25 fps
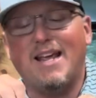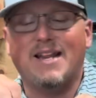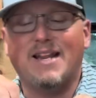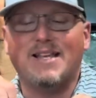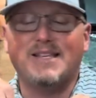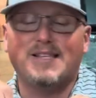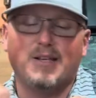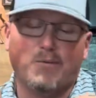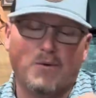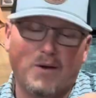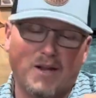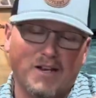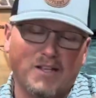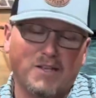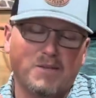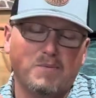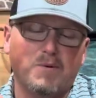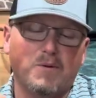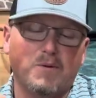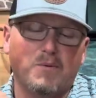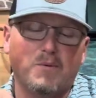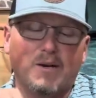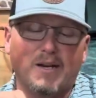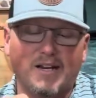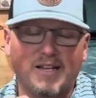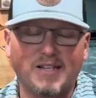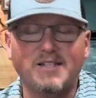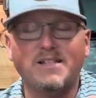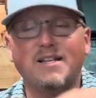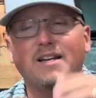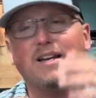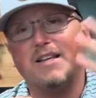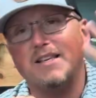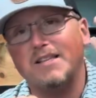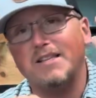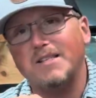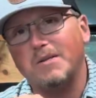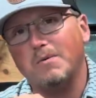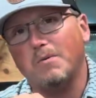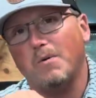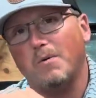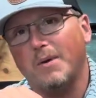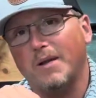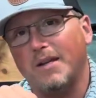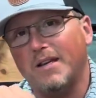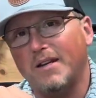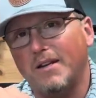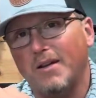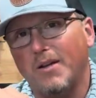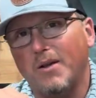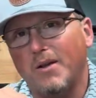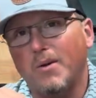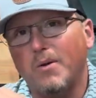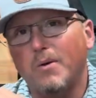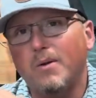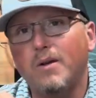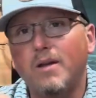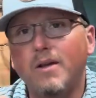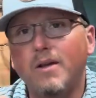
I said, well, it's been relisted. Let's see what we can do.